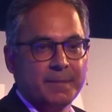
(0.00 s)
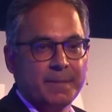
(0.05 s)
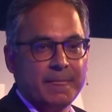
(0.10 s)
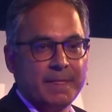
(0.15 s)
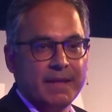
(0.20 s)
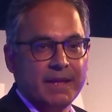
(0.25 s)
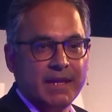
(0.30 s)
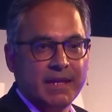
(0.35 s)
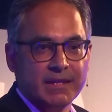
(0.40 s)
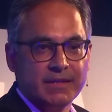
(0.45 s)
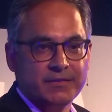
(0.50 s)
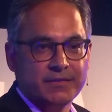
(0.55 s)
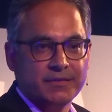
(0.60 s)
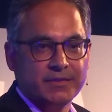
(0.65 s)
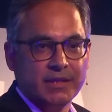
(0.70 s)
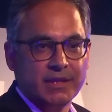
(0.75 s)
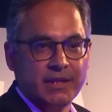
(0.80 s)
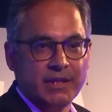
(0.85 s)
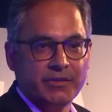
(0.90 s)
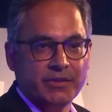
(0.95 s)
it's
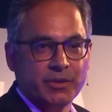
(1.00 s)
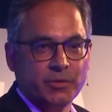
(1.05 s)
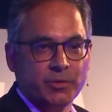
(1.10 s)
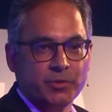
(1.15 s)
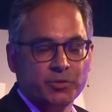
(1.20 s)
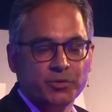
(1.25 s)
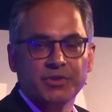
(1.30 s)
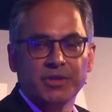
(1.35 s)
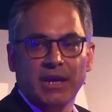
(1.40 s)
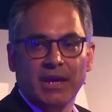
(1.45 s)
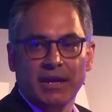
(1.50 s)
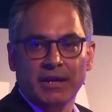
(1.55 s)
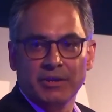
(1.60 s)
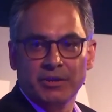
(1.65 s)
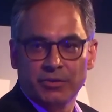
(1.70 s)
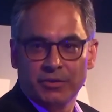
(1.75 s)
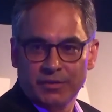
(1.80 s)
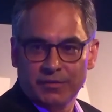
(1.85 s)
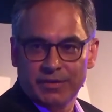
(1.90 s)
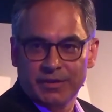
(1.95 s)
an area which was
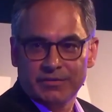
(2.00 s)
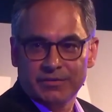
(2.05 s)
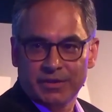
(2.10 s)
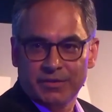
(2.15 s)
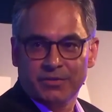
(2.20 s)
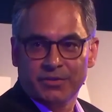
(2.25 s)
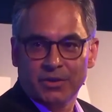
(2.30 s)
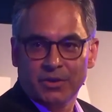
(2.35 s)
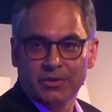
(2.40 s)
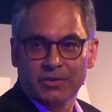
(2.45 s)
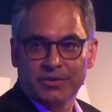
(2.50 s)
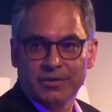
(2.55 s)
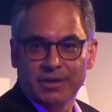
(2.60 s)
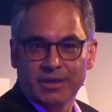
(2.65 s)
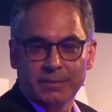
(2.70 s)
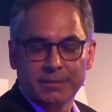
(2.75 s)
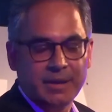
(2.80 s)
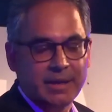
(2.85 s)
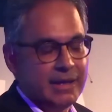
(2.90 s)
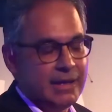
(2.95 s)
underinvested for a long
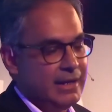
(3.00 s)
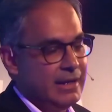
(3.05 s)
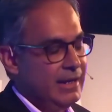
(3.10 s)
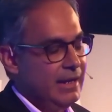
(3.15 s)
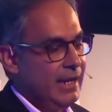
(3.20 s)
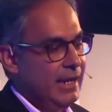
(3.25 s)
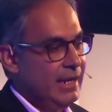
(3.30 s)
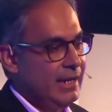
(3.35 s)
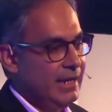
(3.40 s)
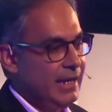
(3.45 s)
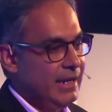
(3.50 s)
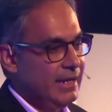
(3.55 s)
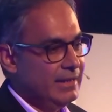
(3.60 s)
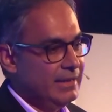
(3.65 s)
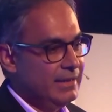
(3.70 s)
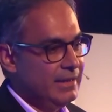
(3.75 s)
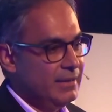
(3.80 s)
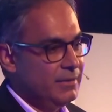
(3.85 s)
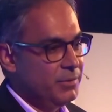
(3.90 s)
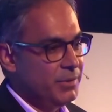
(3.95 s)
time.
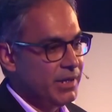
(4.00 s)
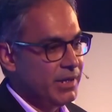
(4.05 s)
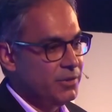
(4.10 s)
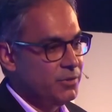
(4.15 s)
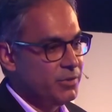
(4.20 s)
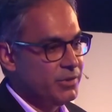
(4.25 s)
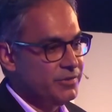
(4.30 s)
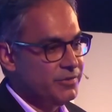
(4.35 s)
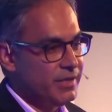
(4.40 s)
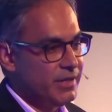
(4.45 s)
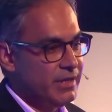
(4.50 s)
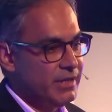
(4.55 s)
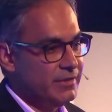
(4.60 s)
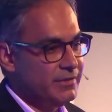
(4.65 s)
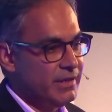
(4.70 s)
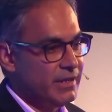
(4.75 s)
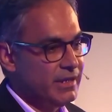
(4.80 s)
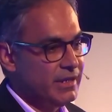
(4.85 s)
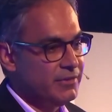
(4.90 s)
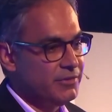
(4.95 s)
And what I always say is
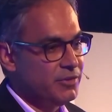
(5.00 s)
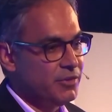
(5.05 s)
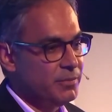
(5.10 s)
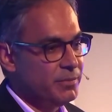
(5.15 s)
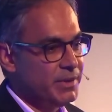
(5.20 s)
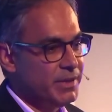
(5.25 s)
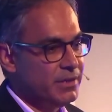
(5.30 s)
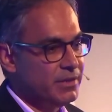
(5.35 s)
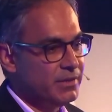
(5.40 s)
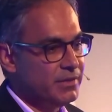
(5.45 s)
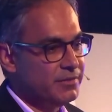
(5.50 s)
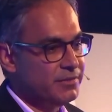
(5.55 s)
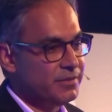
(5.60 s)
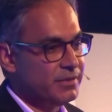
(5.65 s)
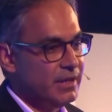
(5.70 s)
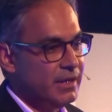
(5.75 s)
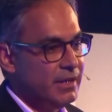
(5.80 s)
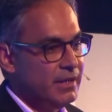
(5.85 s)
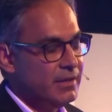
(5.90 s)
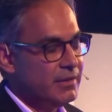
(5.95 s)
that it's not because
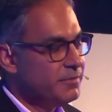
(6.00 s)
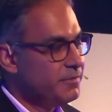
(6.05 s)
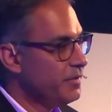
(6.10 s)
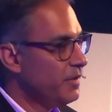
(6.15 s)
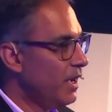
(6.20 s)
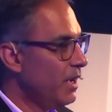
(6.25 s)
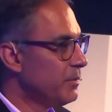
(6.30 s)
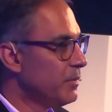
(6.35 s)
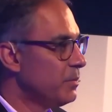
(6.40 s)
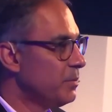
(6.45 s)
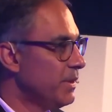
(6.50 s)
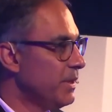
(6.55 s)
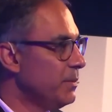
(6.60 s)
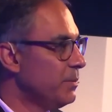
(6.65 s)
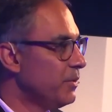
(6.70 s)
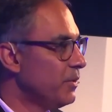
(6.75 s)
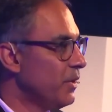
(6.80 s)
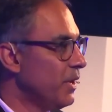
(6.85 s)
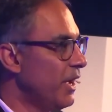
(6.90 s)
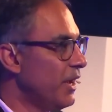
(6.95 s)
pharma
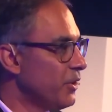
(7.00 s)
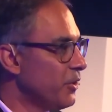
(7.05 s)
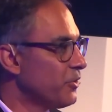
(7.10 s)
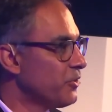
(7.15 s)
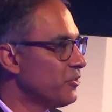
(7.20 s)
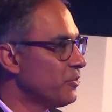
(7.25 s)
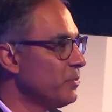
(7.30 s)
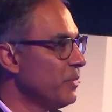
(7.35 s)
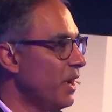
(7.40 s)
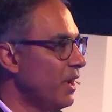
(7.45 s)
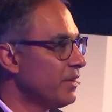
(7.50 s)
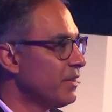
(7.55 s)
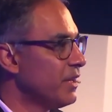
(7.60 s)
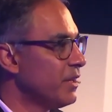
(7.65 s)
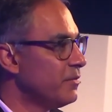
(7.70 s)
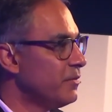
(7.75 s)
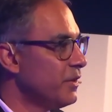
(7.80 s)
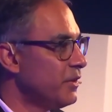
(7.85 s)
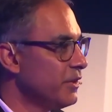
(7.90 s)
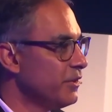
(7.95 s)
people are not smart, they're
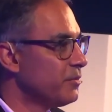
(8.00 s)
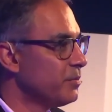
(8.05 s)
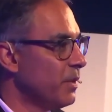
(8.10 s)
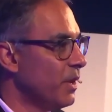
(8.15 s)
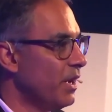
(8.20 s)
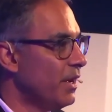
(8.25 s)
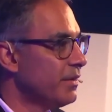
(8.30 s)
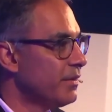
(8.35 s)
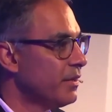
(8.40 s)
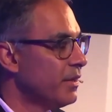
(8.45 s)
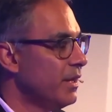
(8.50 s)
very smart.